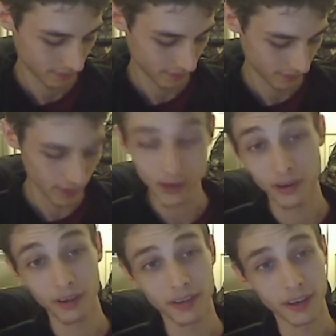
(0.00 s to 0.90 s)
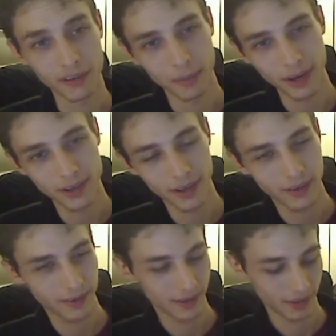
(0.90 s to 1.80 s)
It's just an expression.
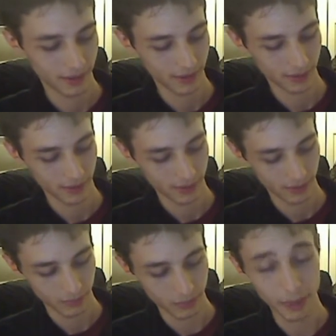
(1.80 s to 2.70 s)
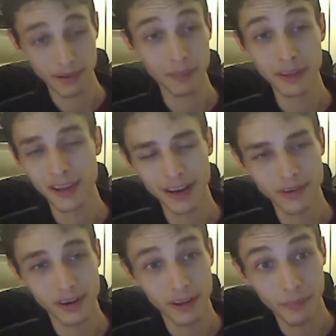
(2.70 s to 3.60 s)
Perhaps I'm
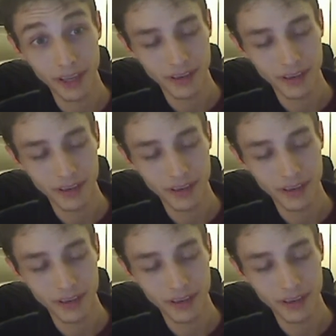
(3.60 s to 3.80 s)
exaggerating a bit.